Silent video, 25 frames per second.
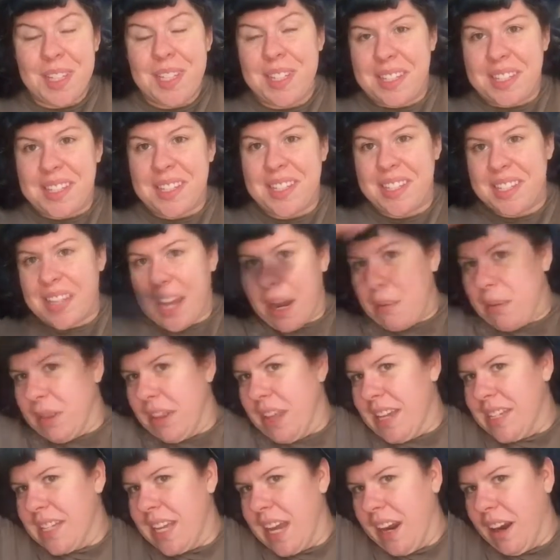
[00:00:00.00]
the side with
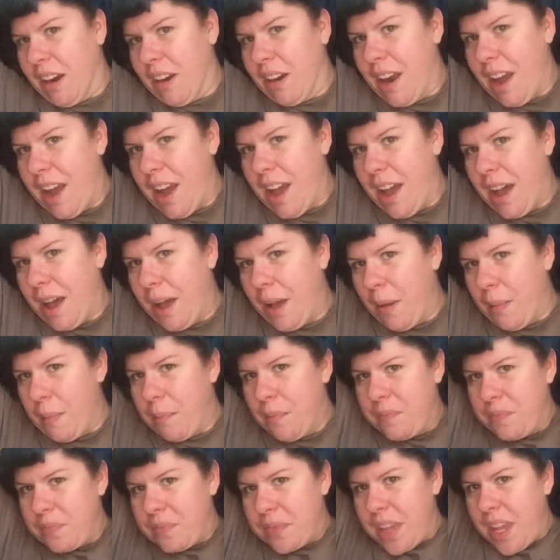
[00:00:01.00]
less hair.
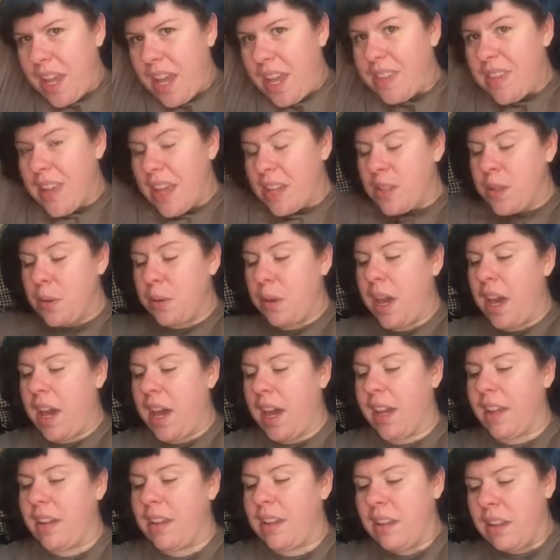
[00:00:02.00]
And that's
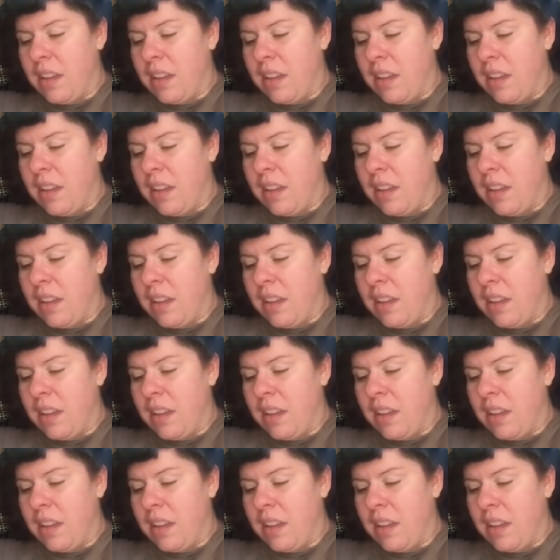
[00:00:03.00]
okay.